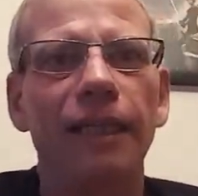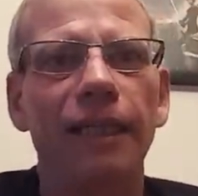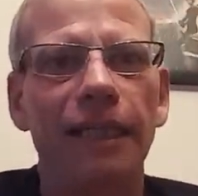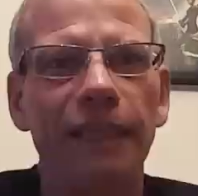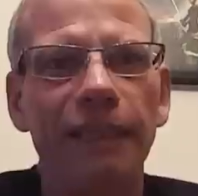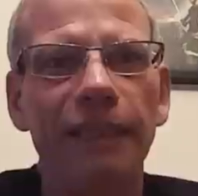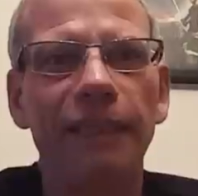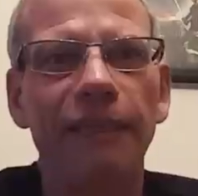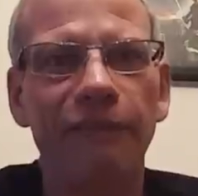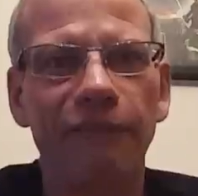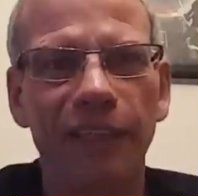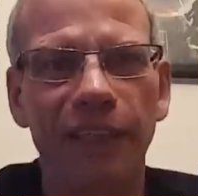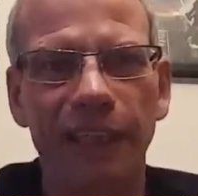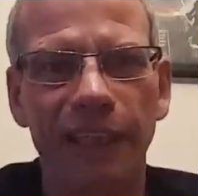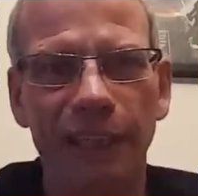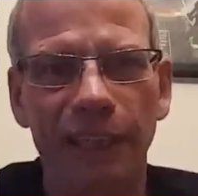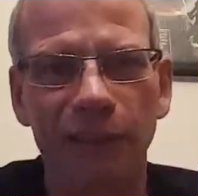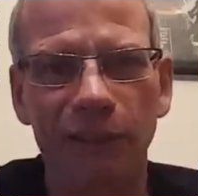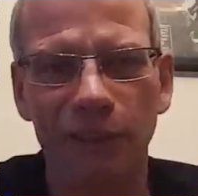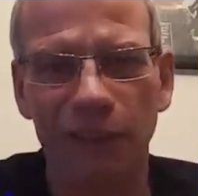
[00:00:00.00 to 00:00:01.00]
Give it
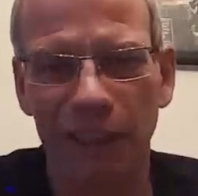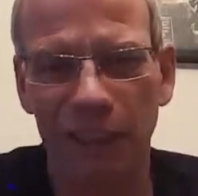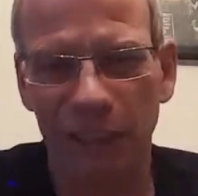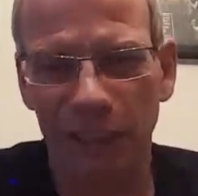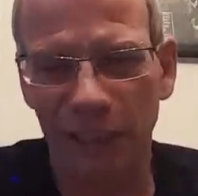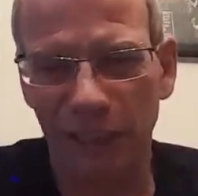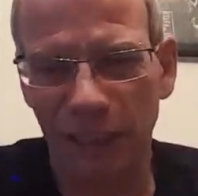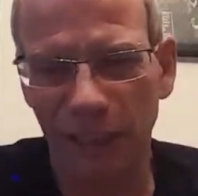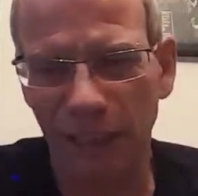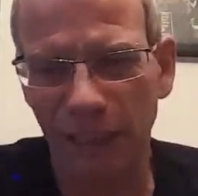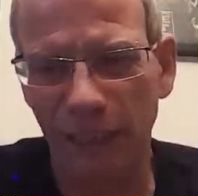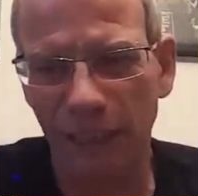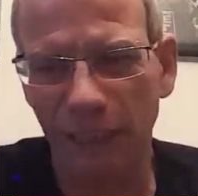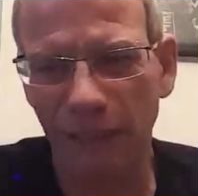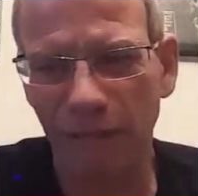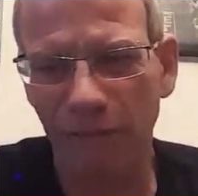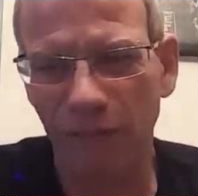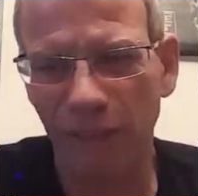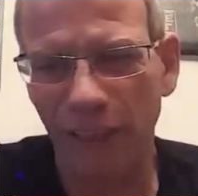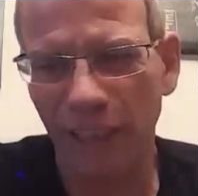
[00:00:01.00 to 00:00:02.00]
video. This is
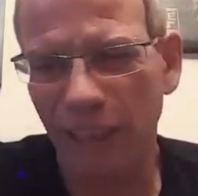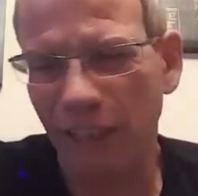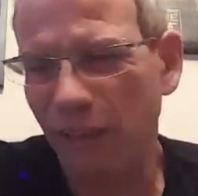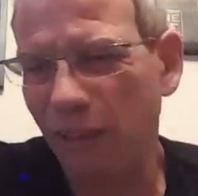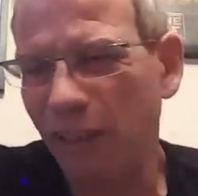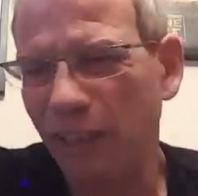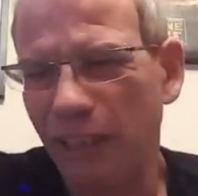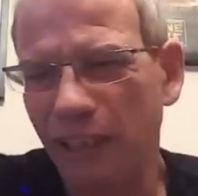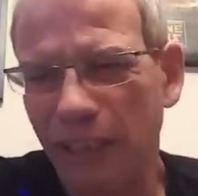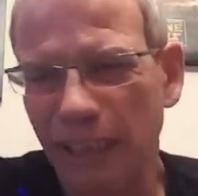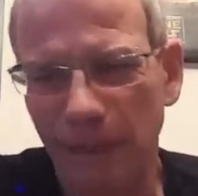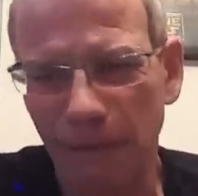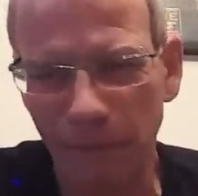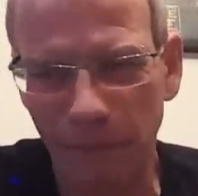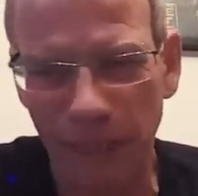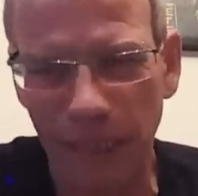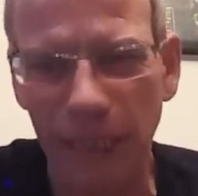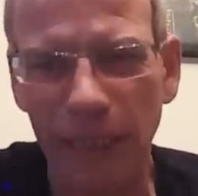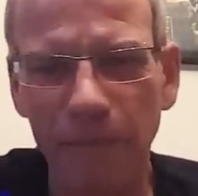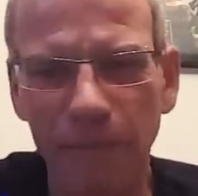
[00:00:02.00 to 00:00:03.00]
video a
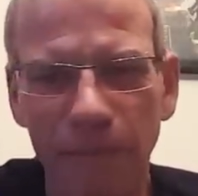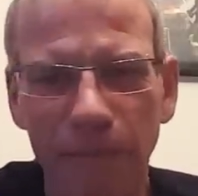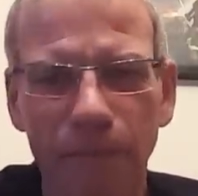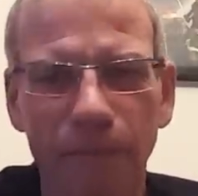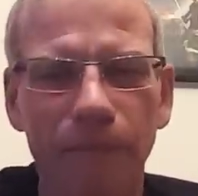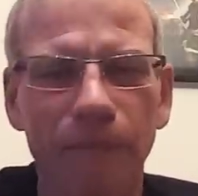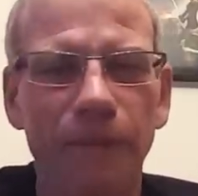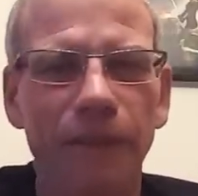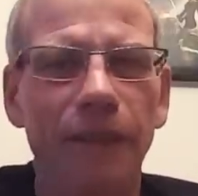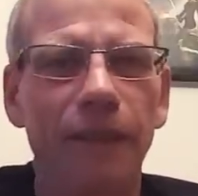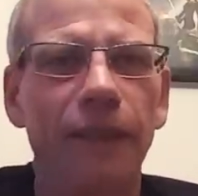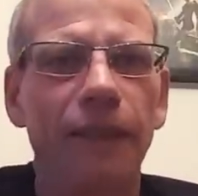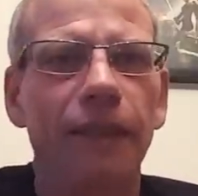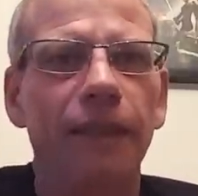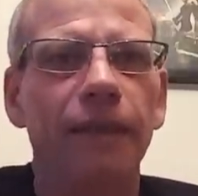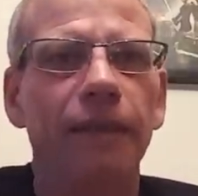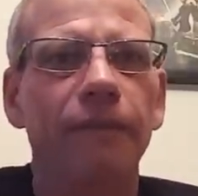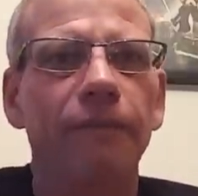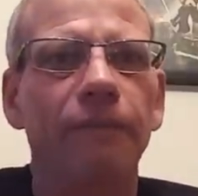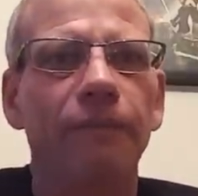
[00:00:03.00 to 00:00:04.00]
thumbs up
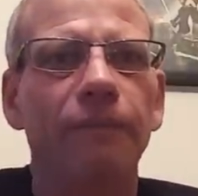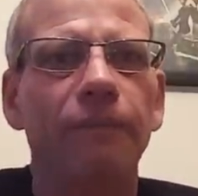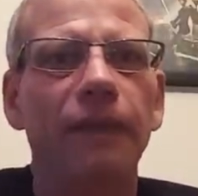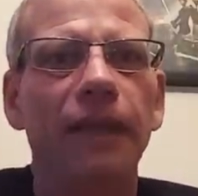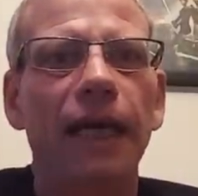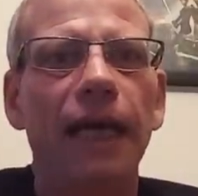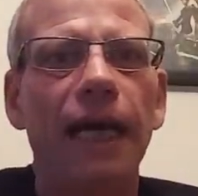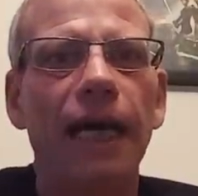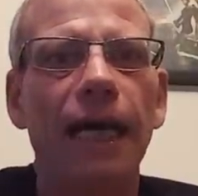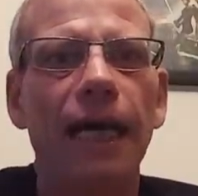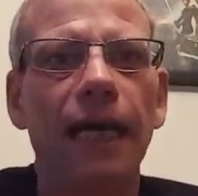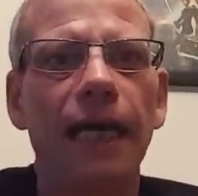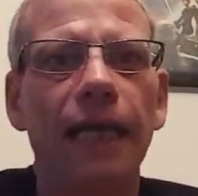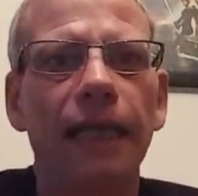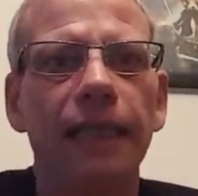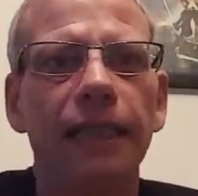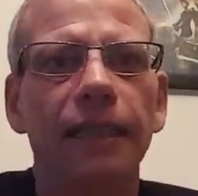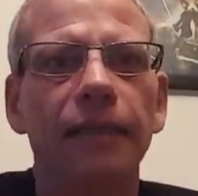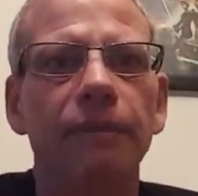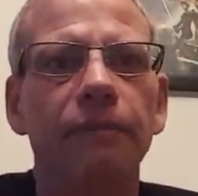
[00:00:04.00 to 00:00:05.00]

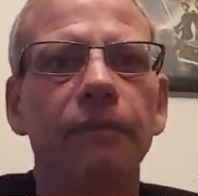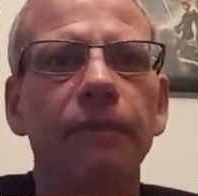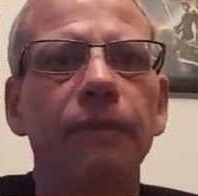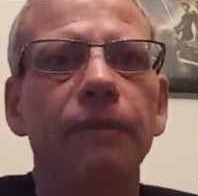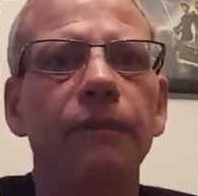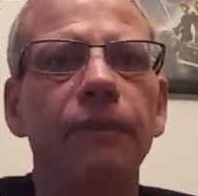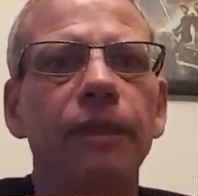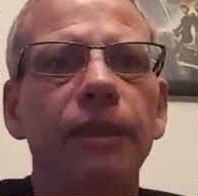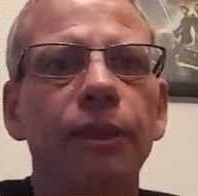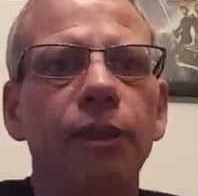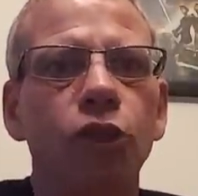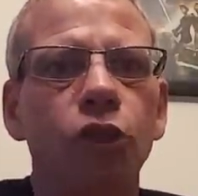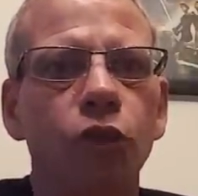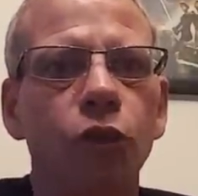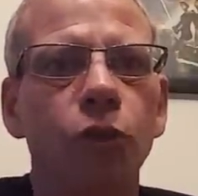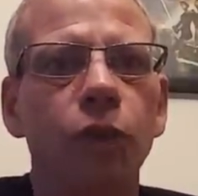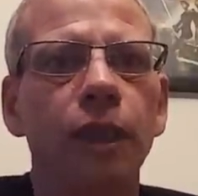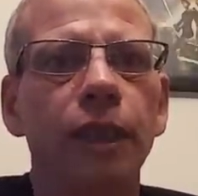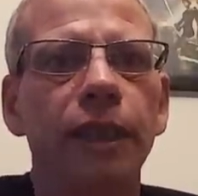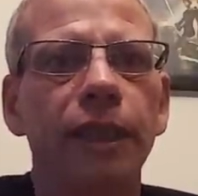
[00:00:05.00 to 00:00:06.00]
and
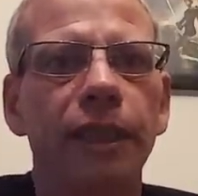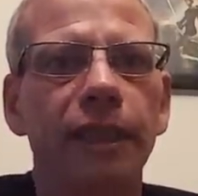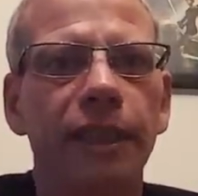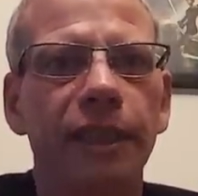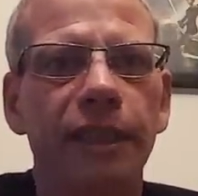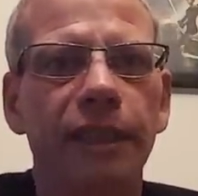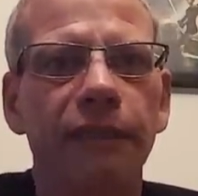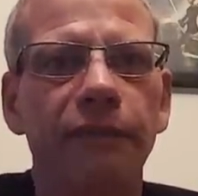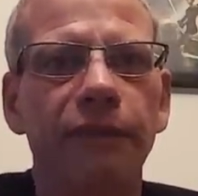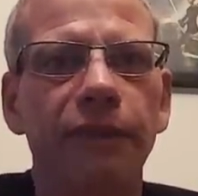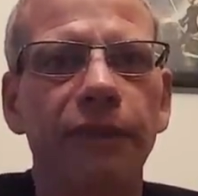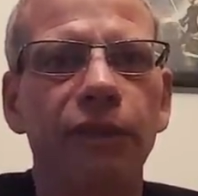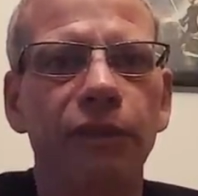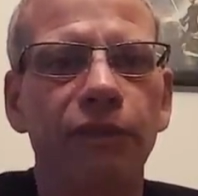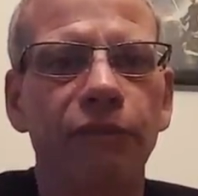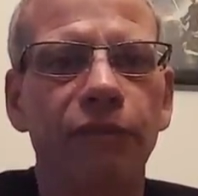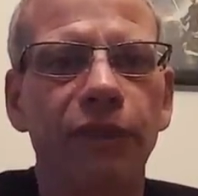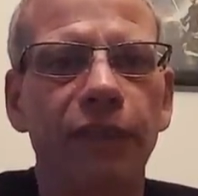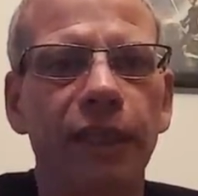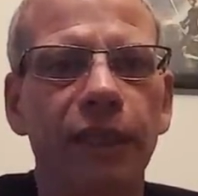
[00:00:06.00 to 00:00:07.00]
enjoy the series
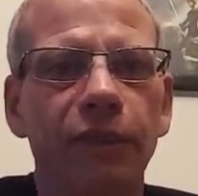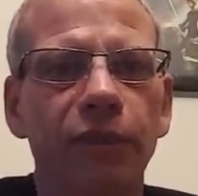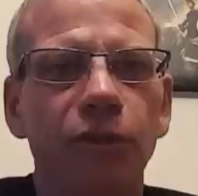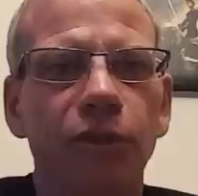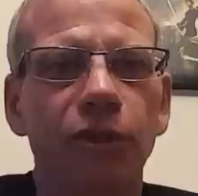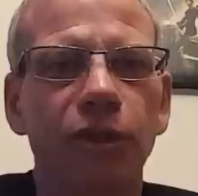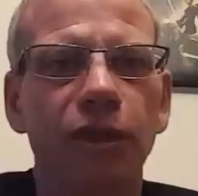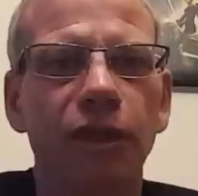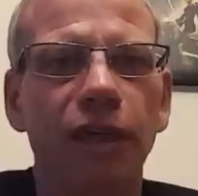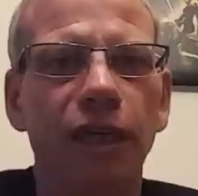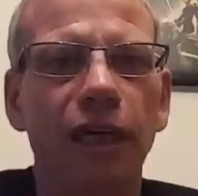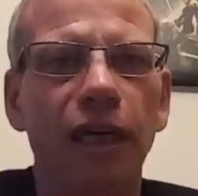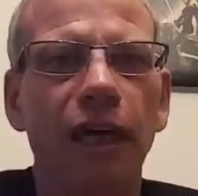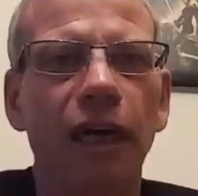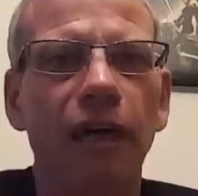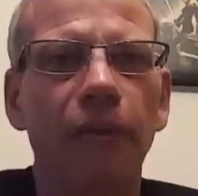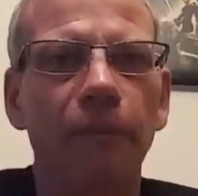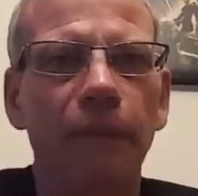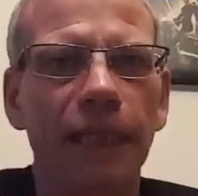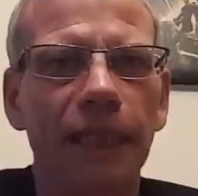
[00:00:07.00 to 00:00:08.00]
of videos
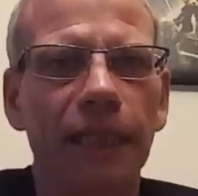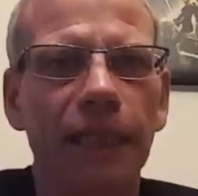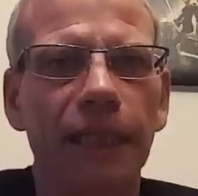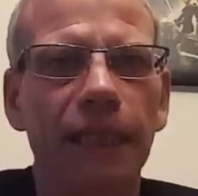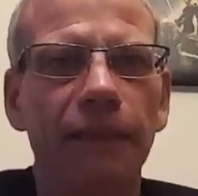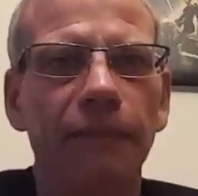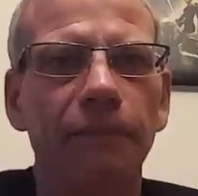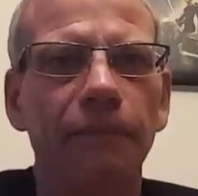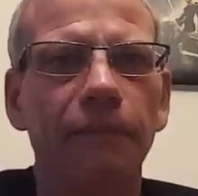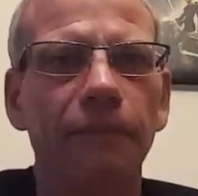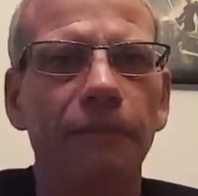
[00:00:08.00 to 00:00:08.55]
I'm making